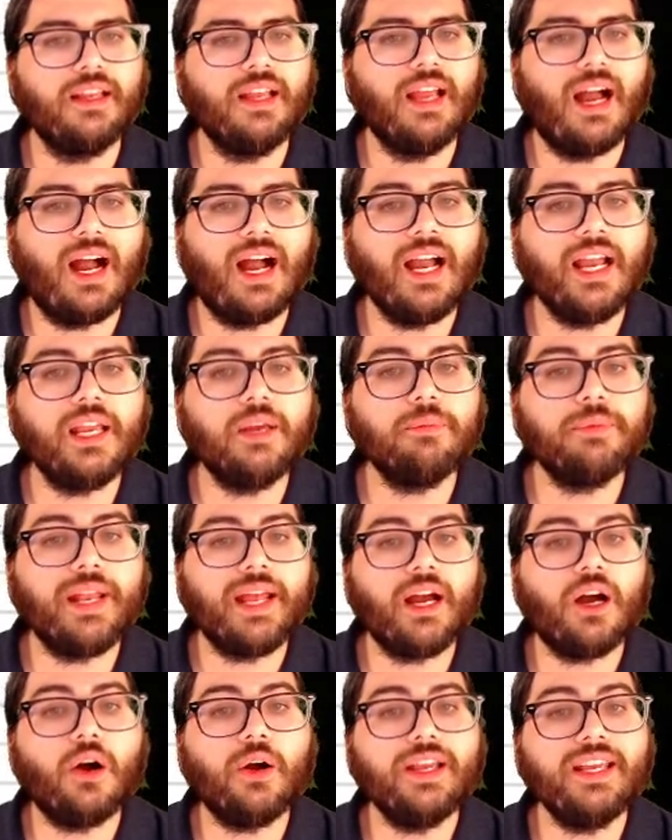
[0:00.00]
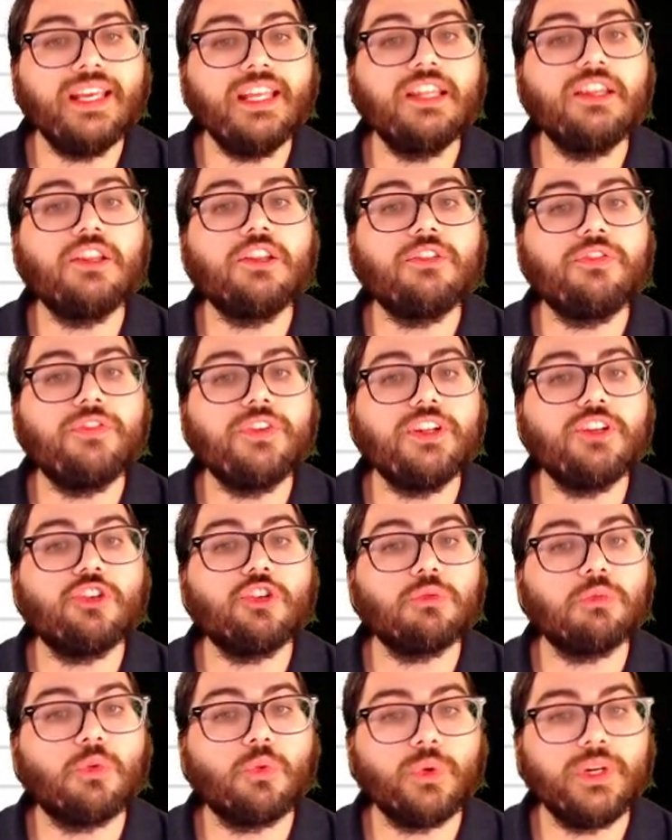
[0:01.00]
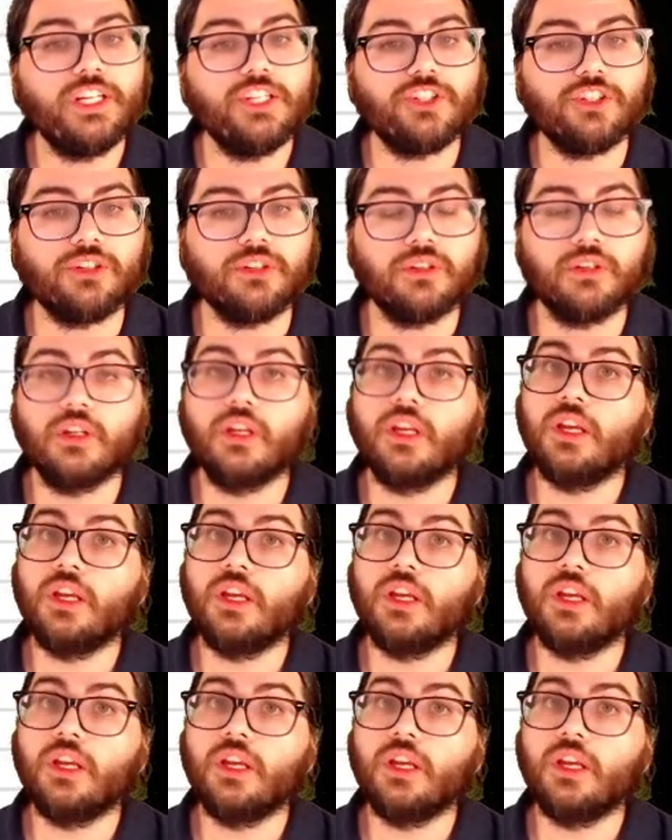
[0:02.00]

I am now in the feasible region